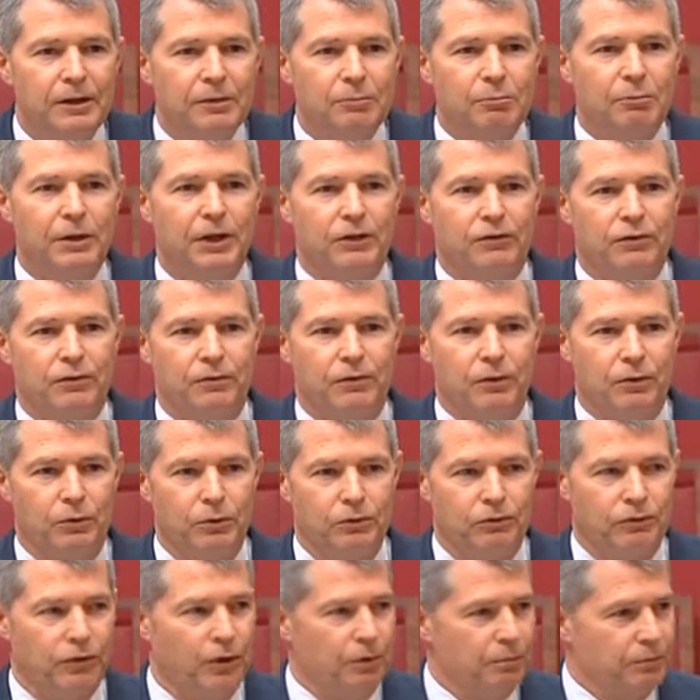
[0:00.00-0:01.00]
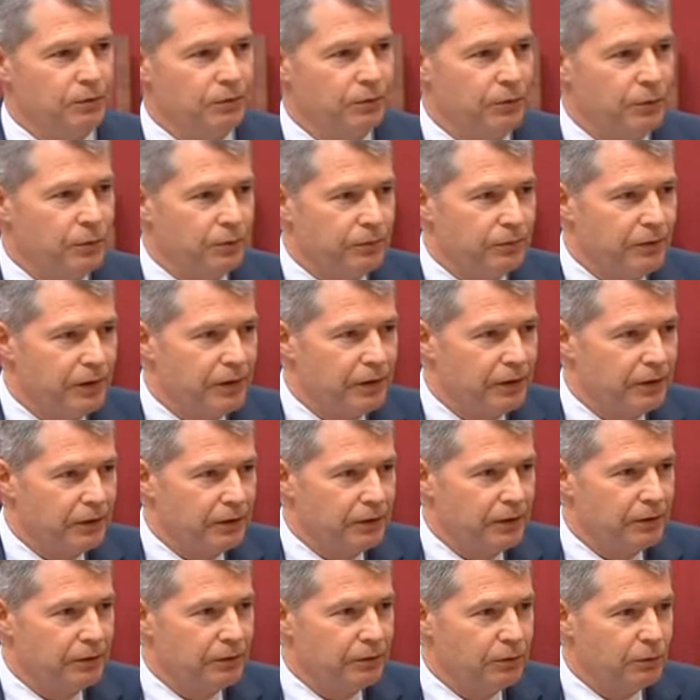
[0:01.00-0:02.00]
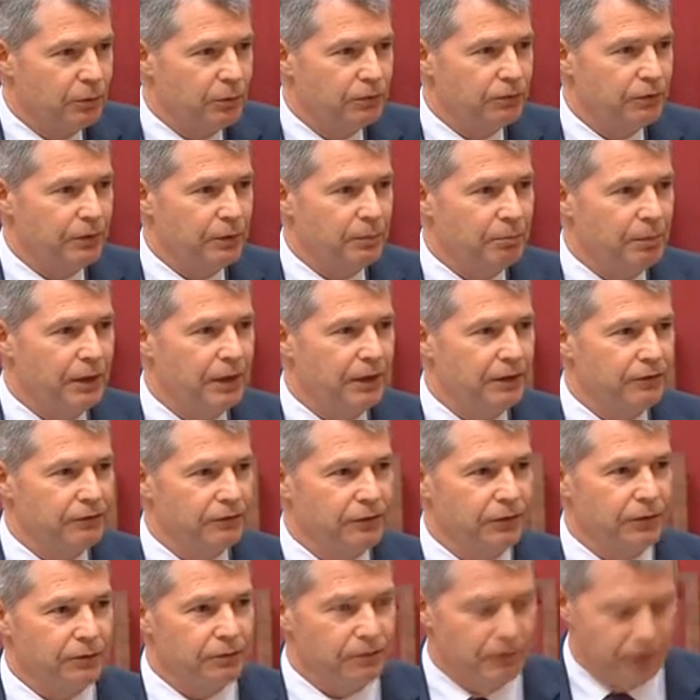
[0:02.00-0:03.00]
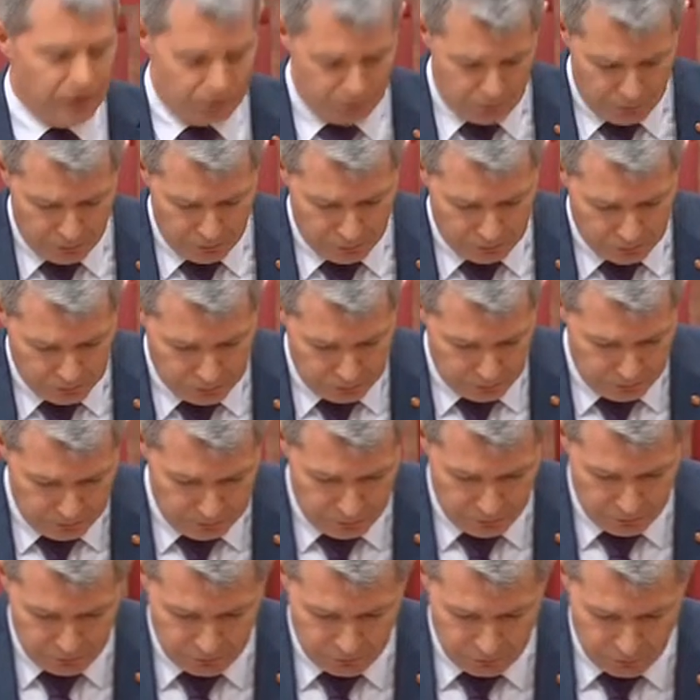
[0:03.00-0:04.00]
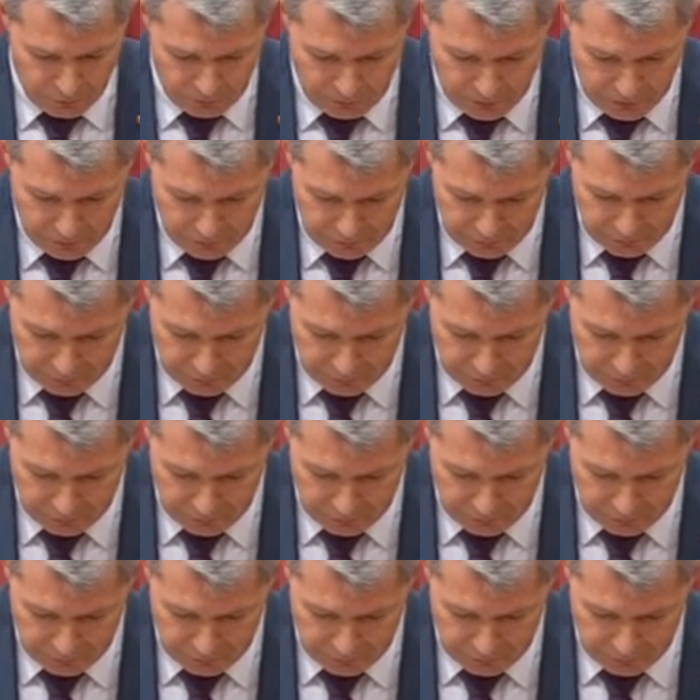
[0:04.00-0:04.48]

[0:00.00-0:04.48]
much of the good topsoil from that area also passed over our roofs, much to my mother's